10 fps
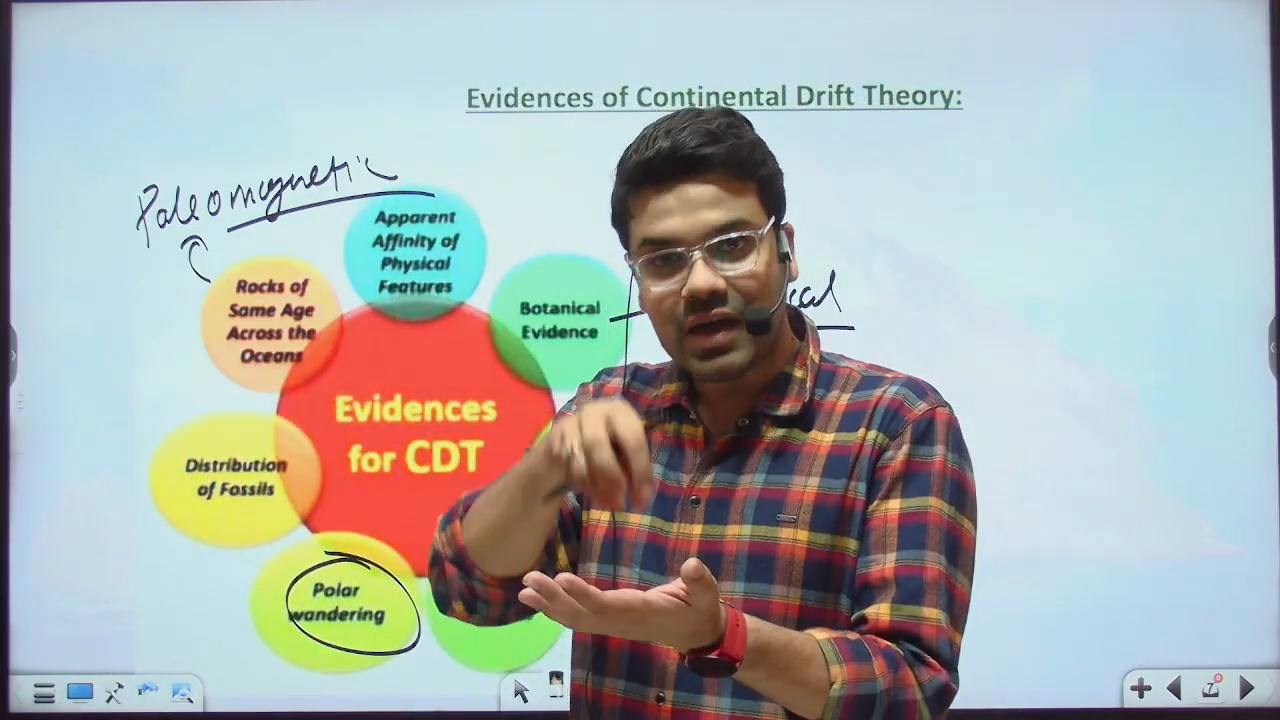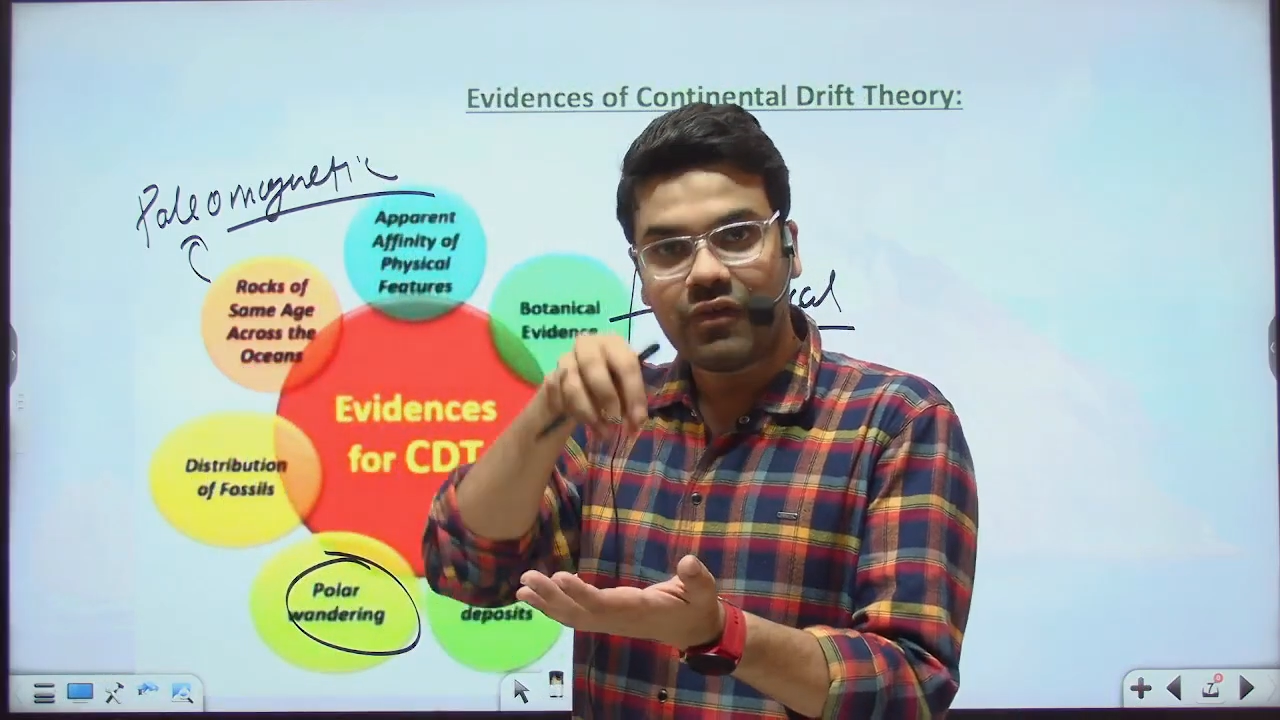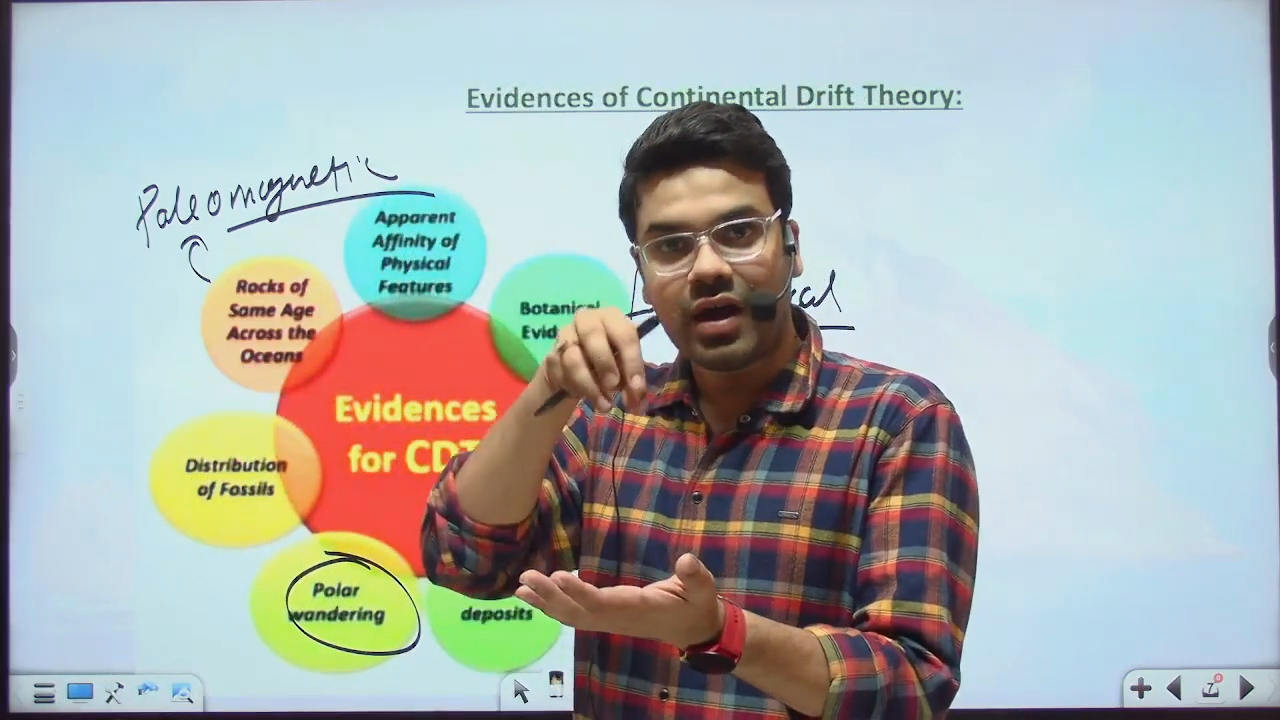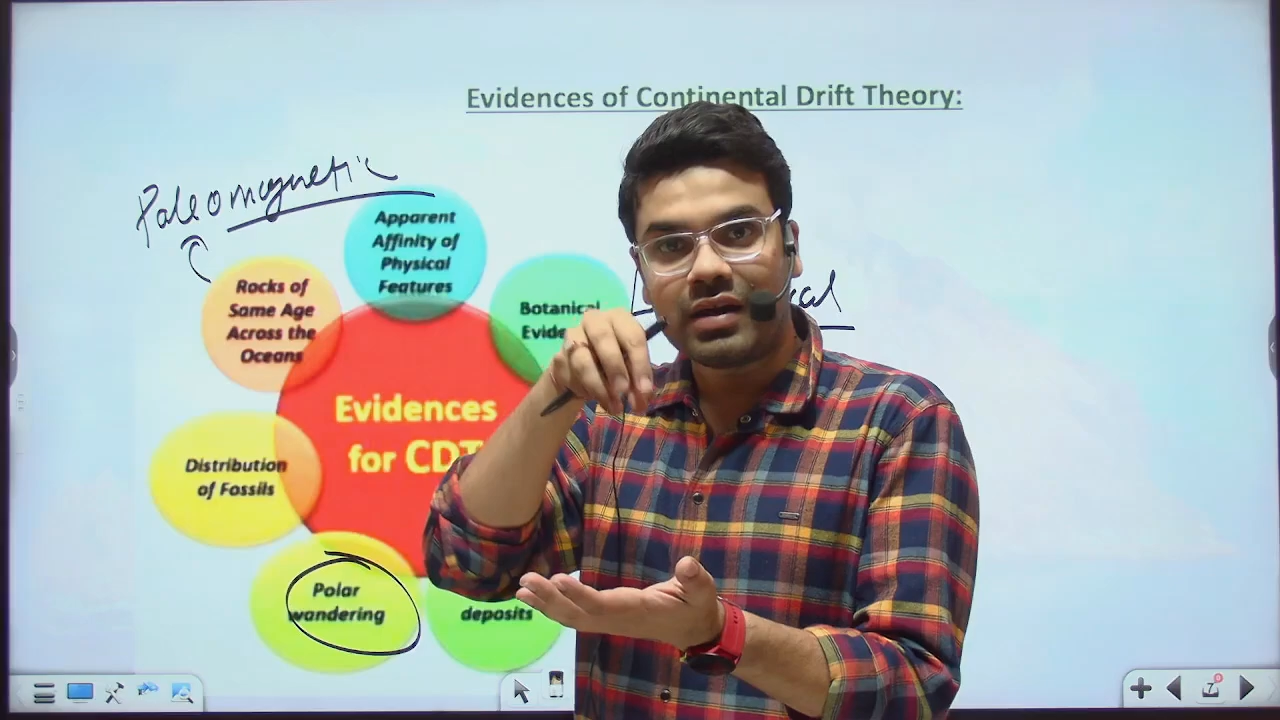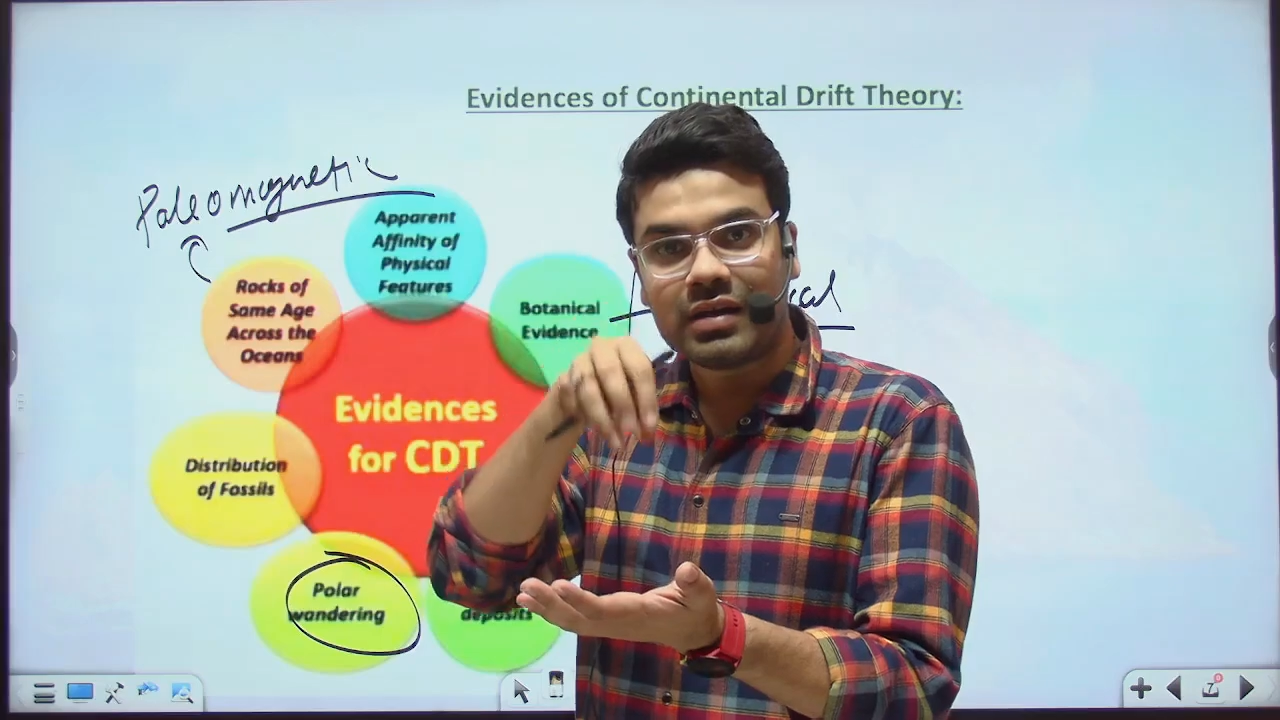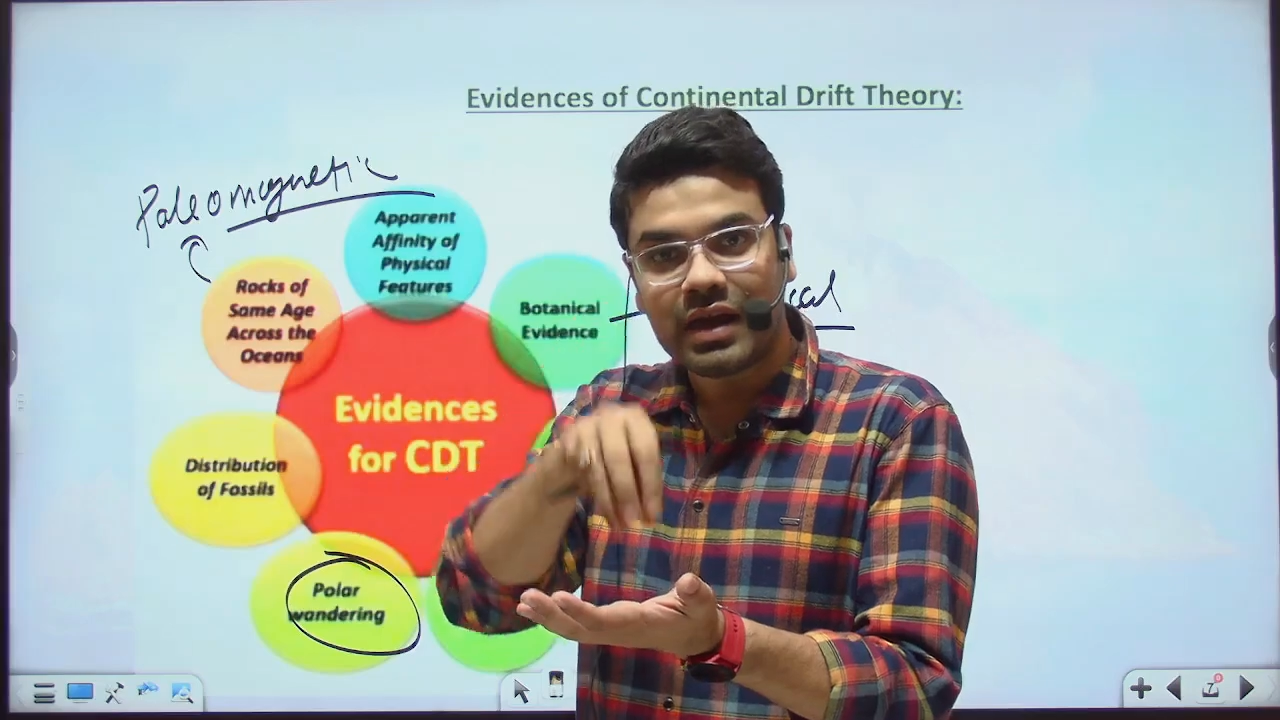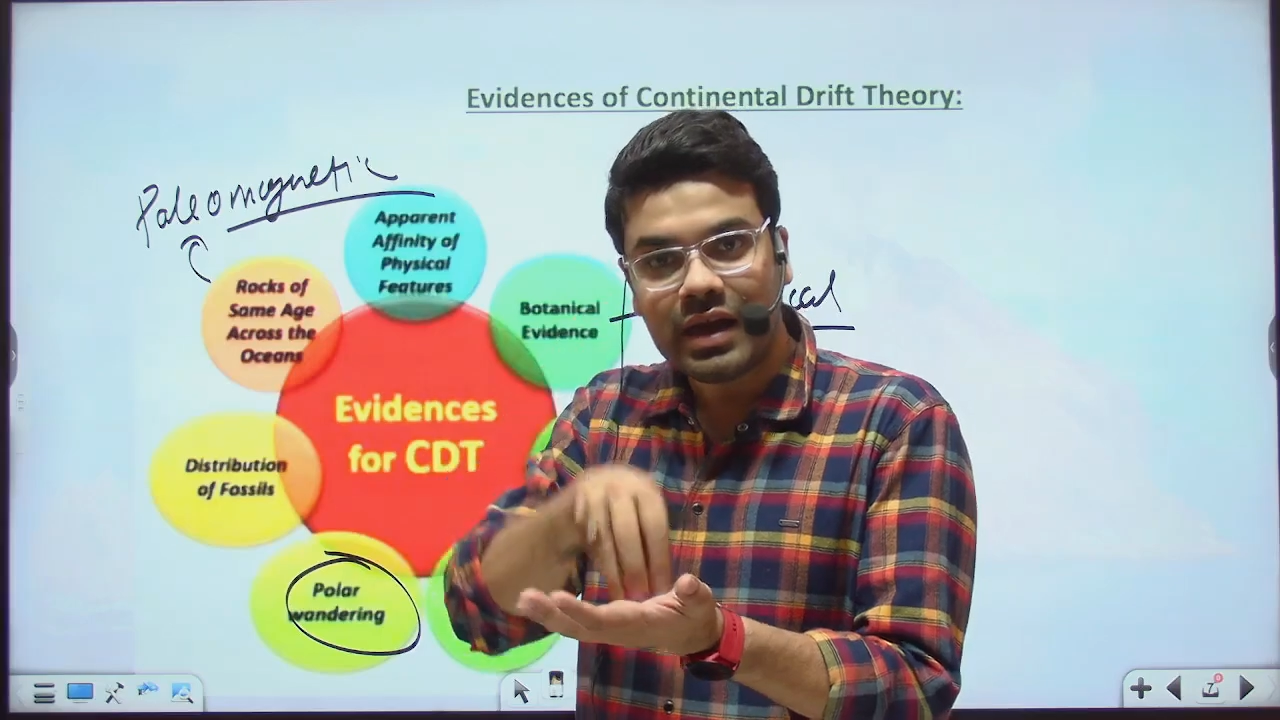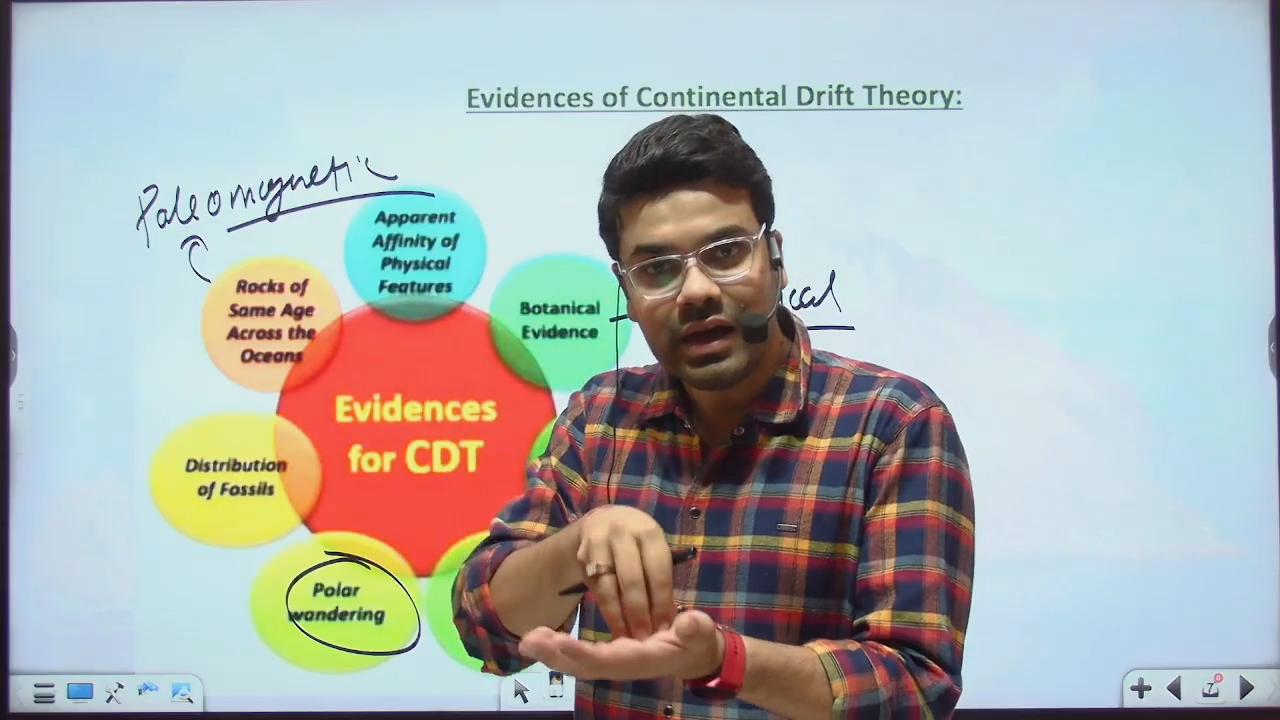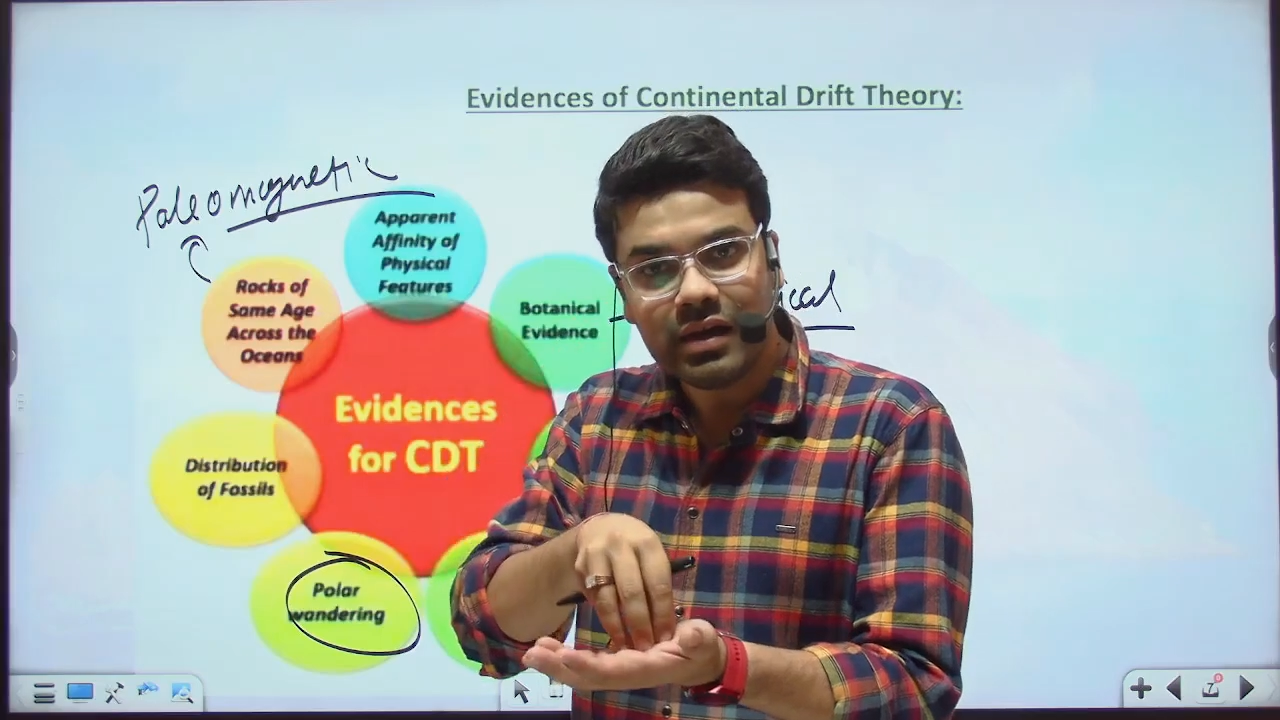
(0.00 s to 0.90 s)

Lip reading: attained